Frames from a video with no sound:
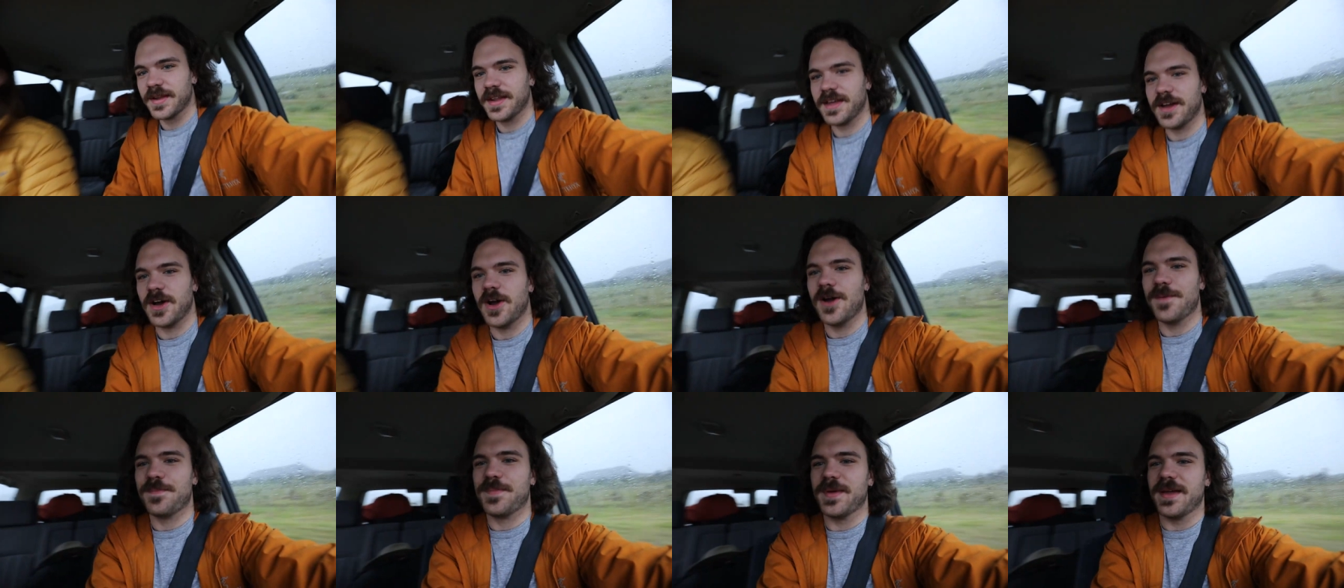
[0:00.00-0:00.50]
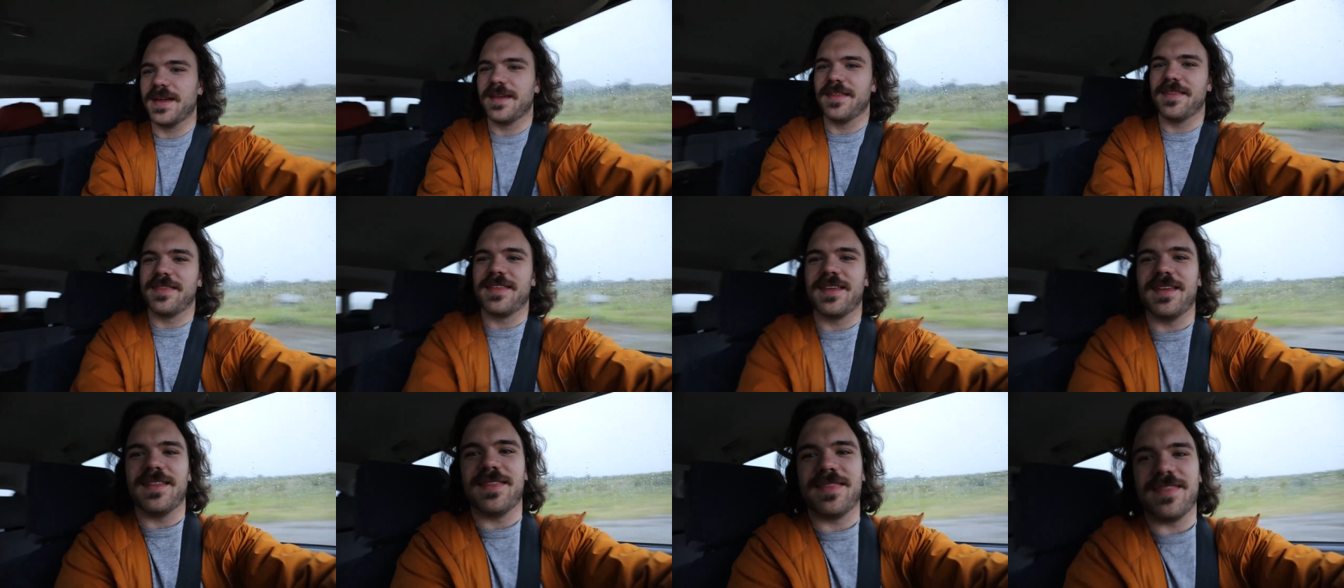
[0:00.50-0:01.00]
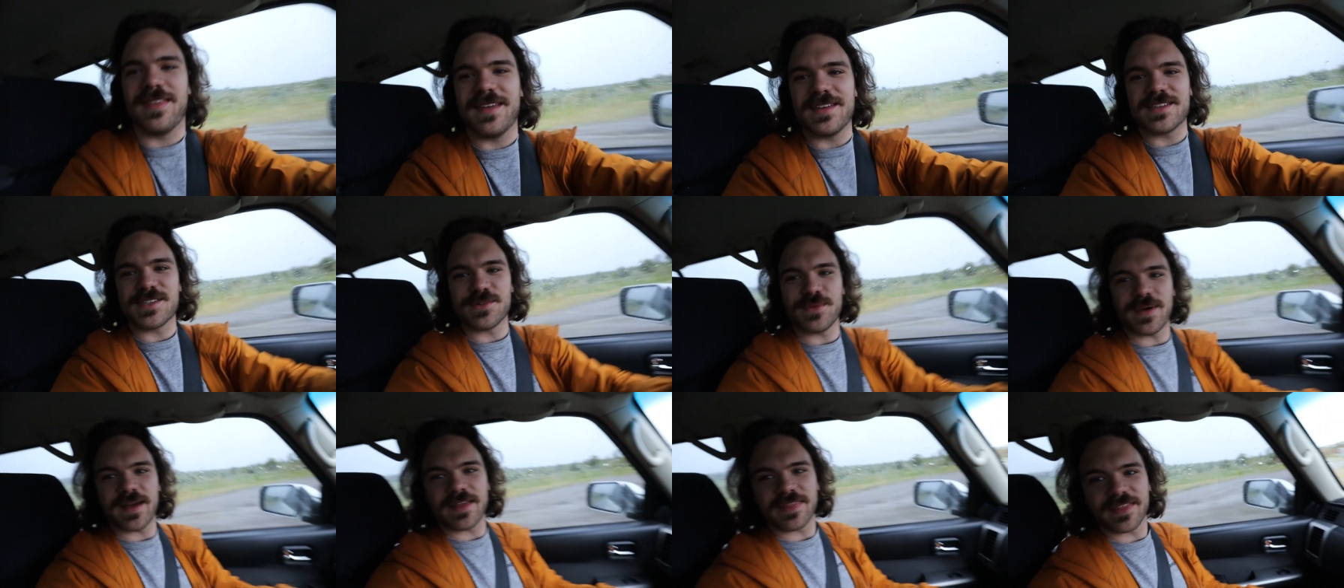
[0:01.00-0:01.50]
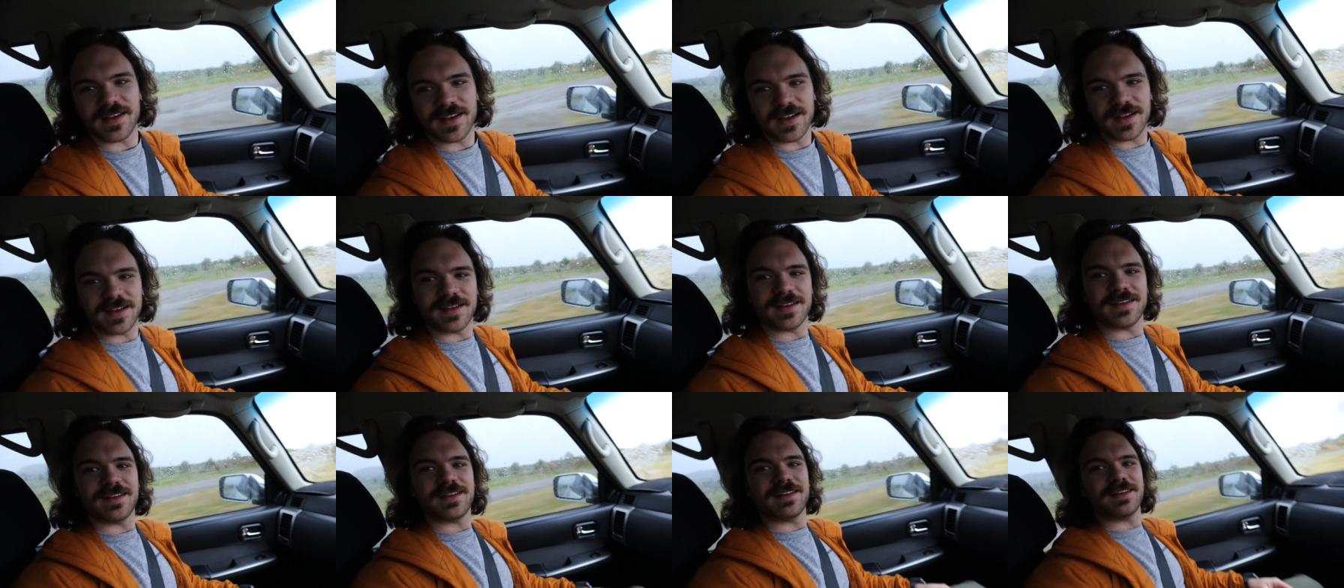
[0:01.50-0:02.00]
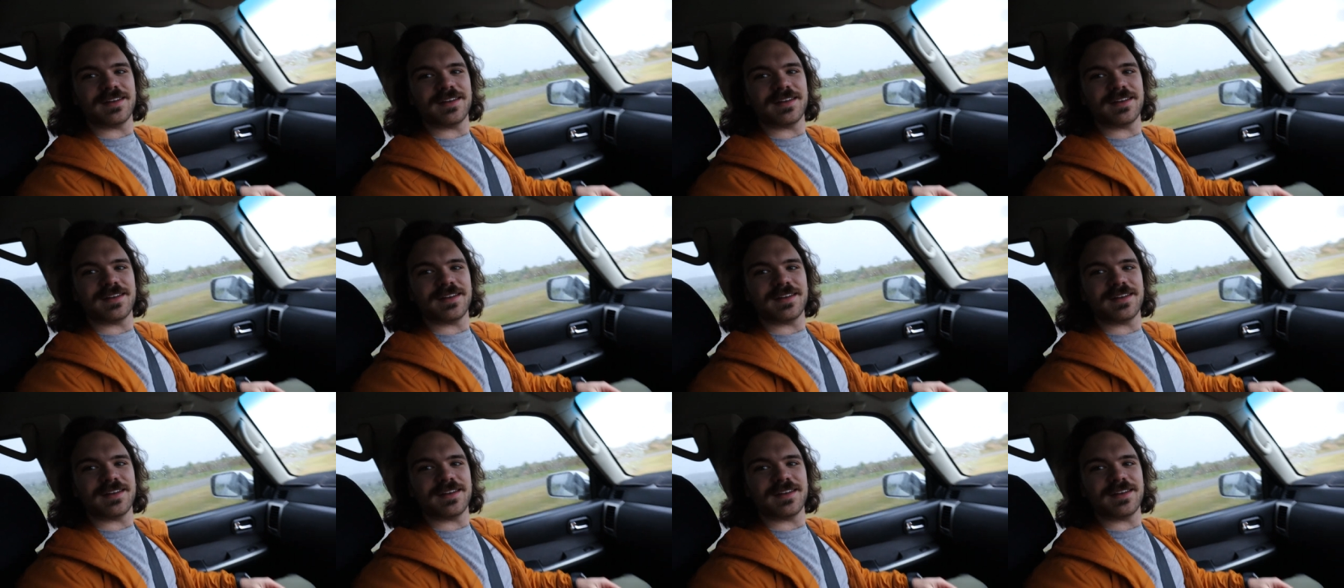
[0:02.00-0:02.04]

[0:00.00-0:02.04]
really hoping that this weather,